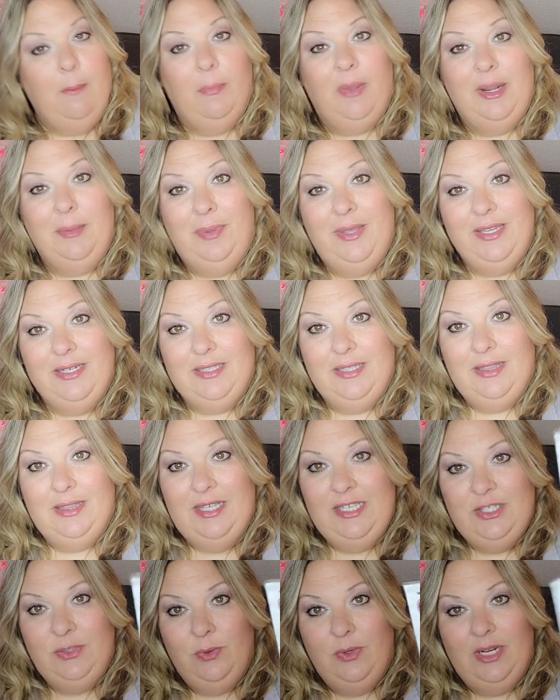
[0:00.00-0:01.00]
But I picked
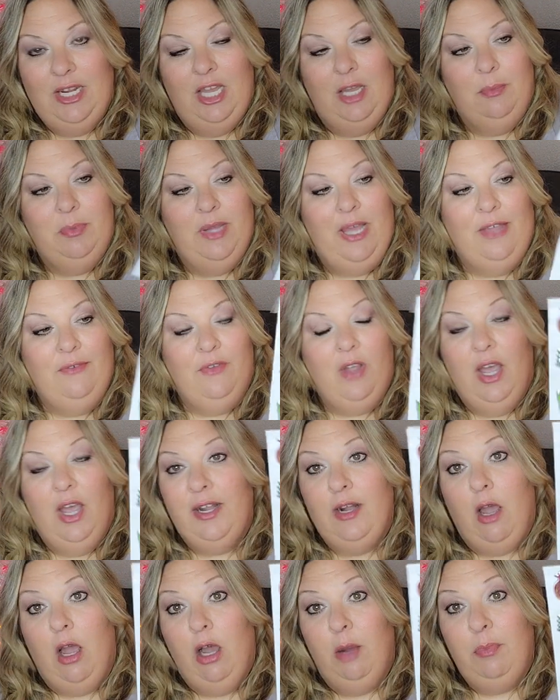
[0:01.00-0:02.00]
this one up. I've
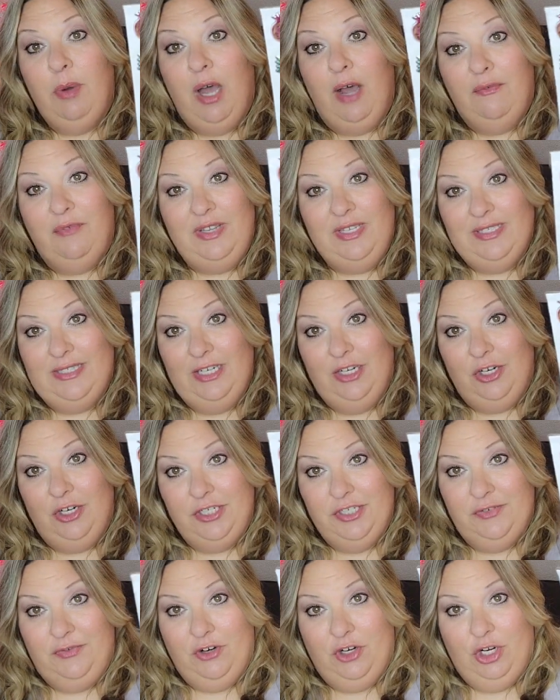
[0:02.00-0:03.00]
gotten all puffy
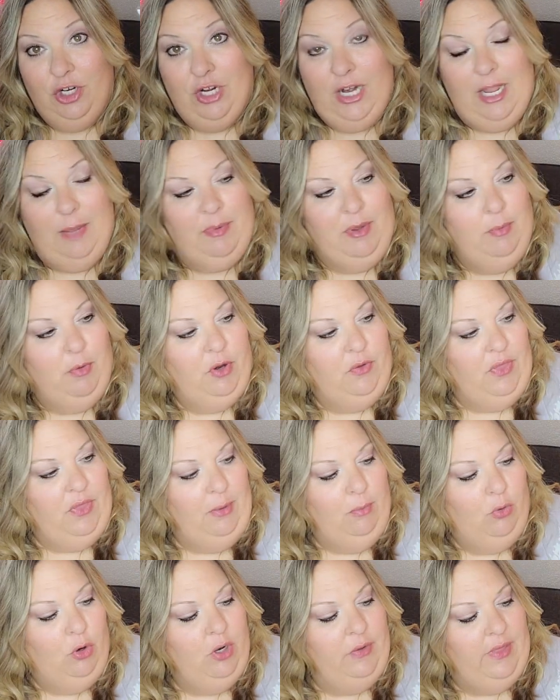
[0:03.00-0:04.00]
stickers for her happy
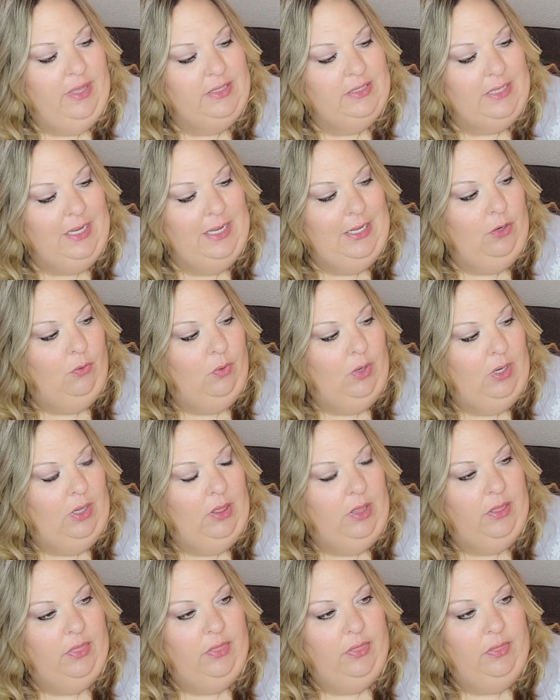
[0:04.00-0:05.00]
birthday board. That's kind of one
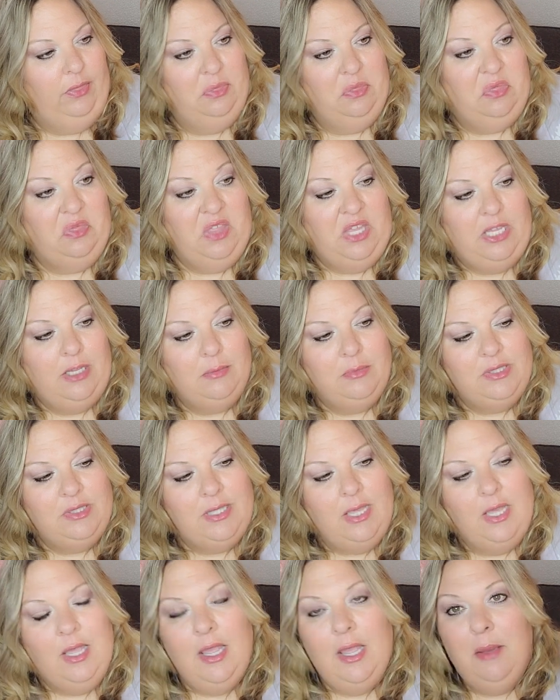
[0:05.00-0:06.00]
of the th
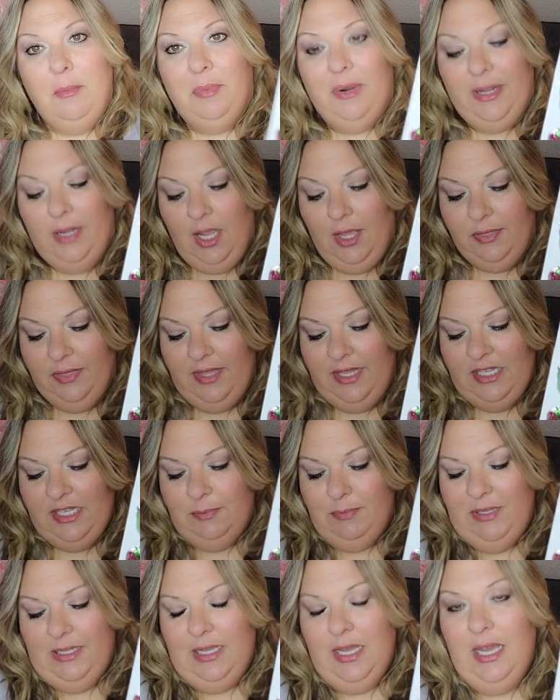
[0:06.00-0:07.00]
themes. But I got
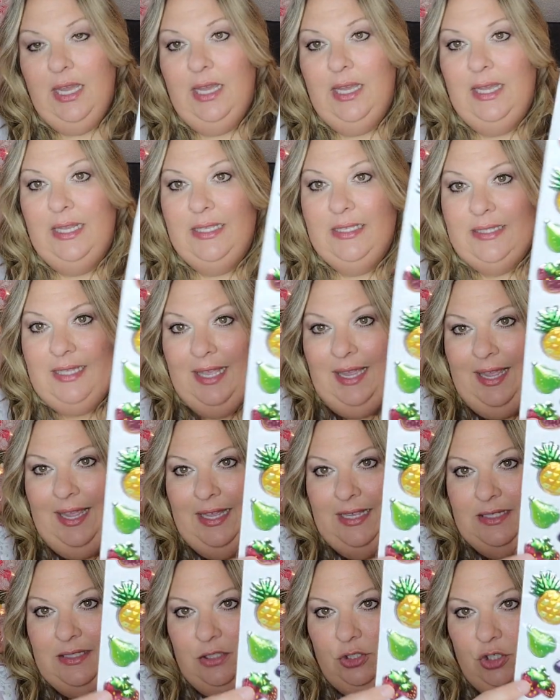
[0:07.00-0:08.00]
this because it
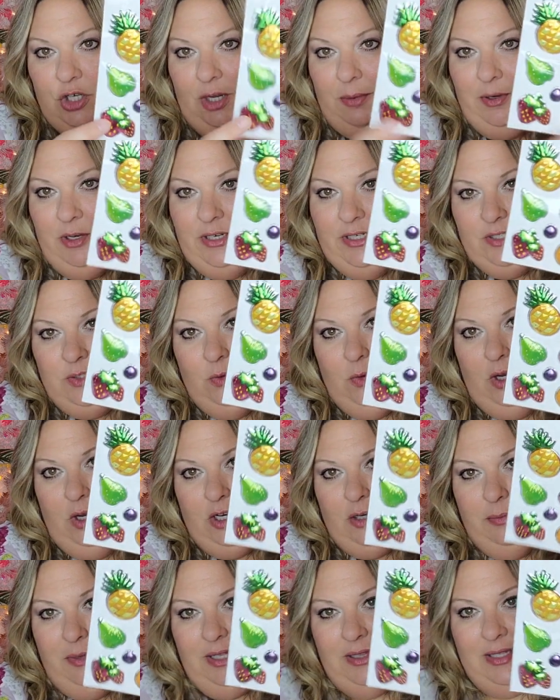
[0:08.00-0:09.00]
has strawberries and
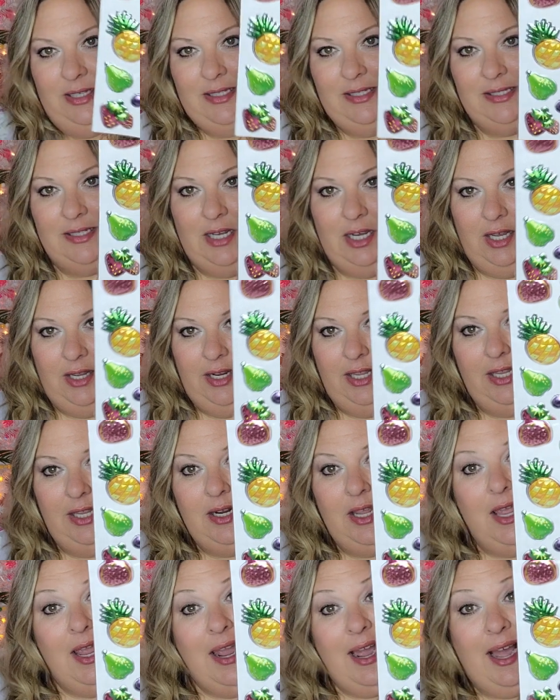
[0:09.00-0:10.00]
watermelons on
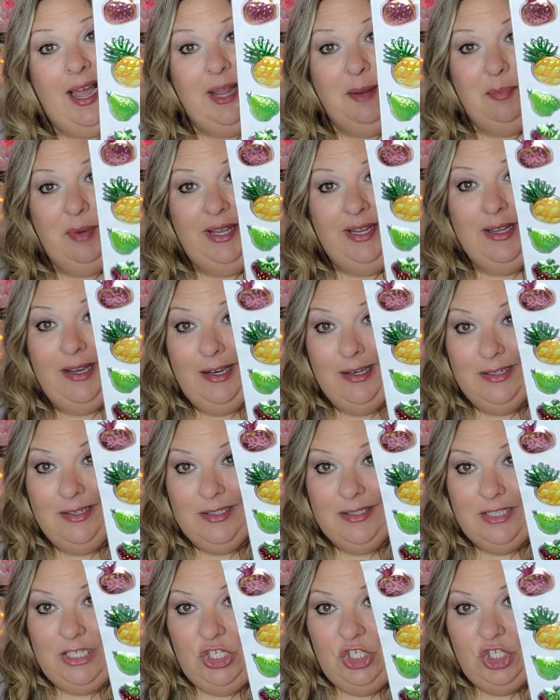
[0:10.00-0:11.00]
it. I might
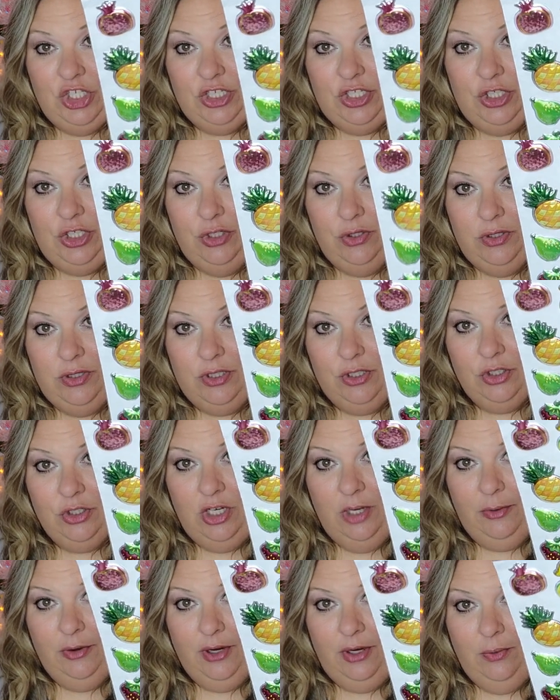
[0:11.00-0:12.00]
honestly just use the
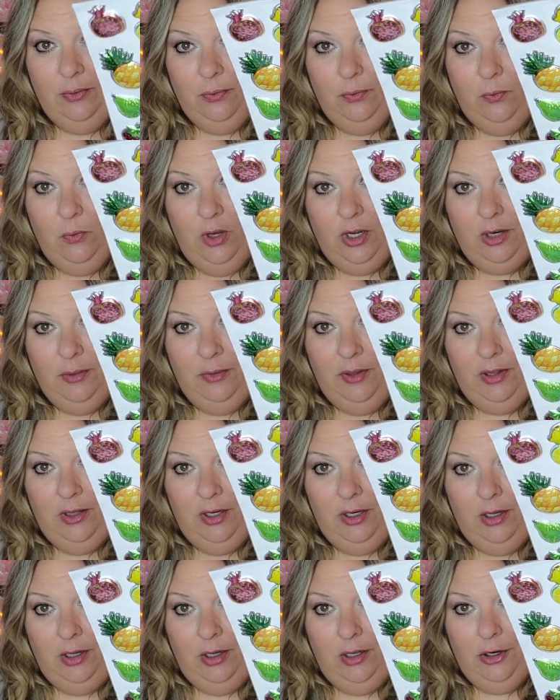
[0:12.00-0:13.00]
strawberry and
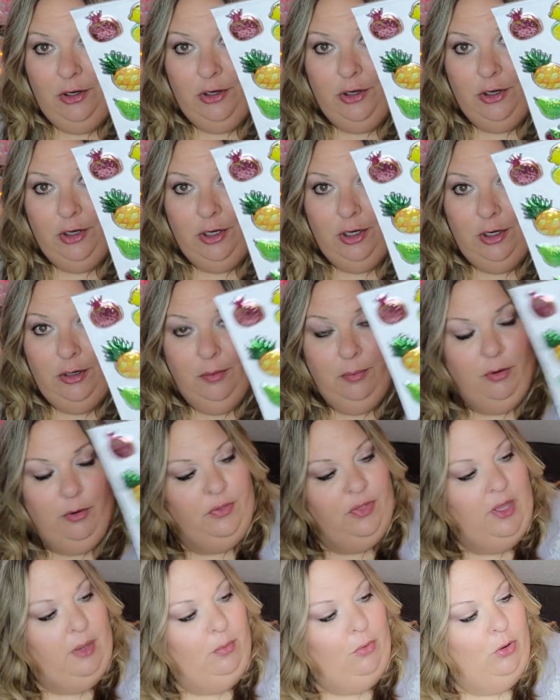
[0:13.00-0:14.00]
watermelon on her
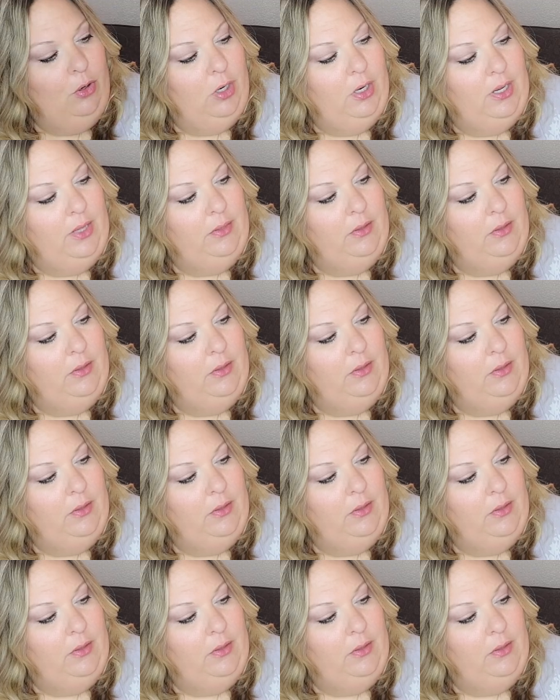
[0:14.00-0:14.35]
birthday board